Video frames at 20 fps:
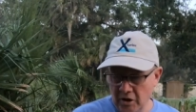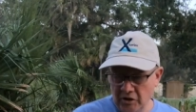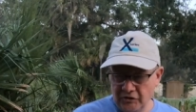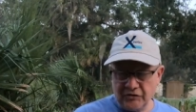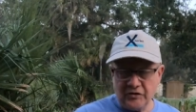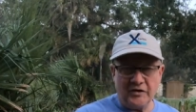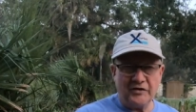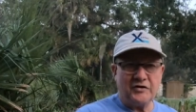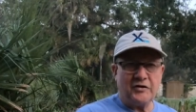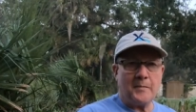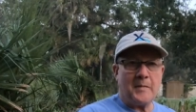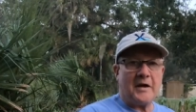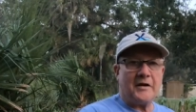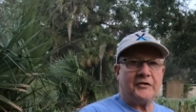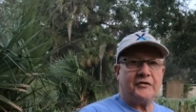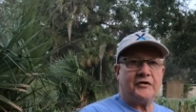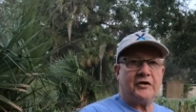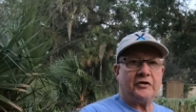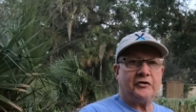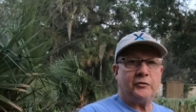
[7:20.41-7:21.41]
So this is about a
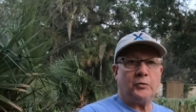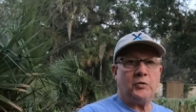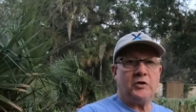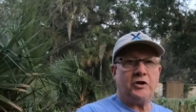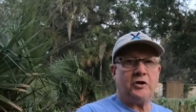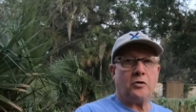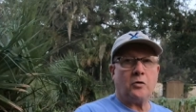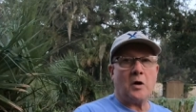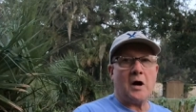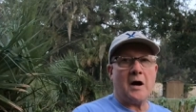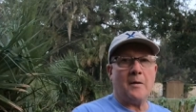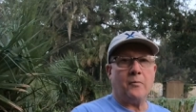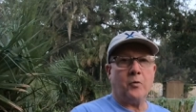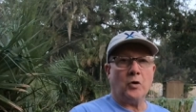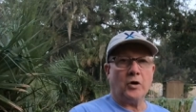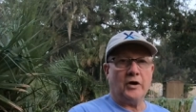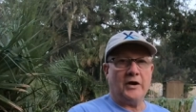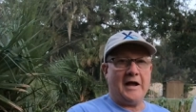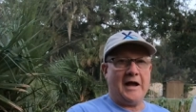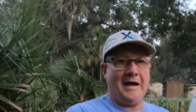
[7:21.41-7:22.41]
six week crop
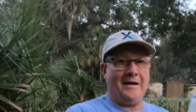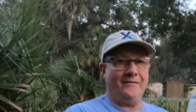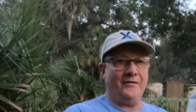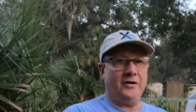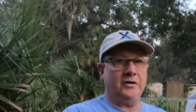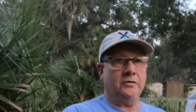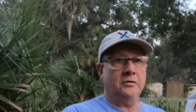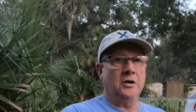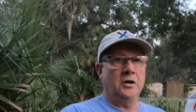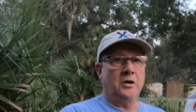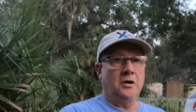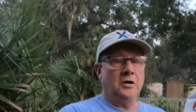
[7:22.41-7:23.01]
we're gonna have in.